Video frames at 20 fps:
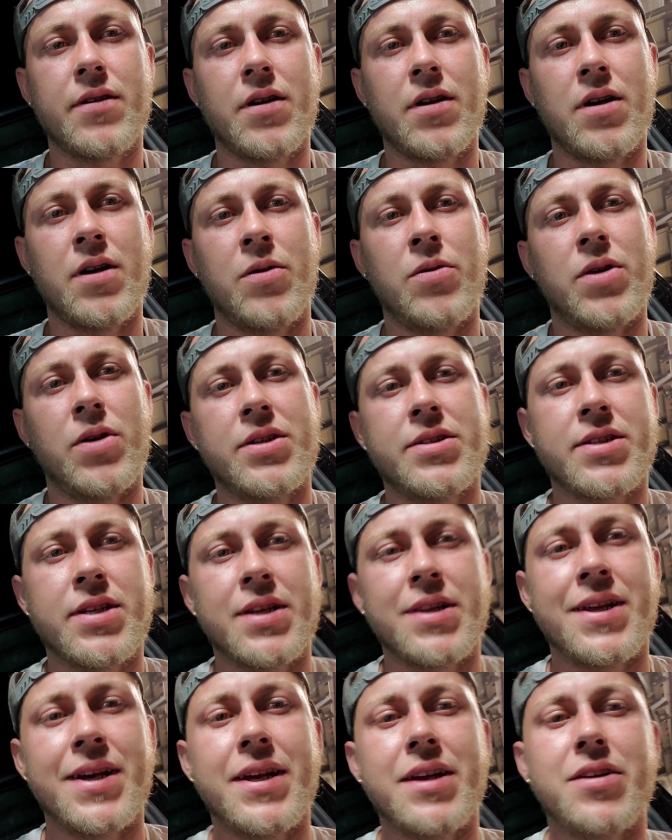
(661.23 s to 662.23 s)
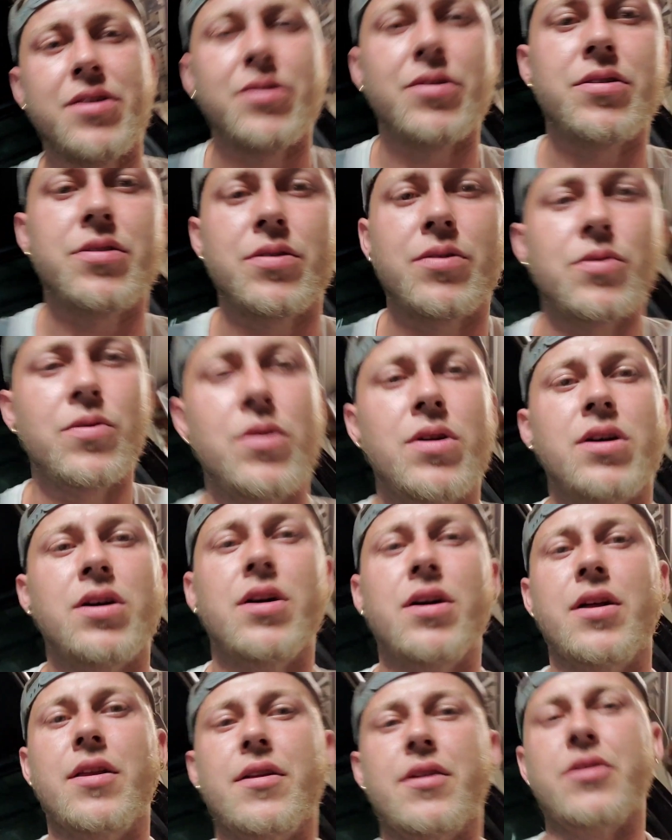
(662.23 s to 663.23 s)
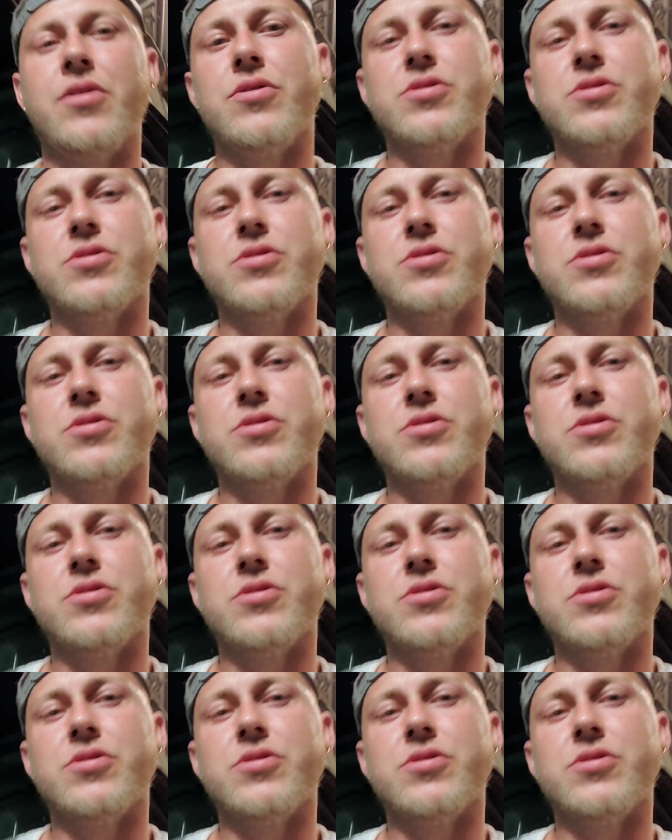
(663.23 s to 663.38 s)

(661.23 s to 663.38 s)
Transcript: I want to say thank you to the new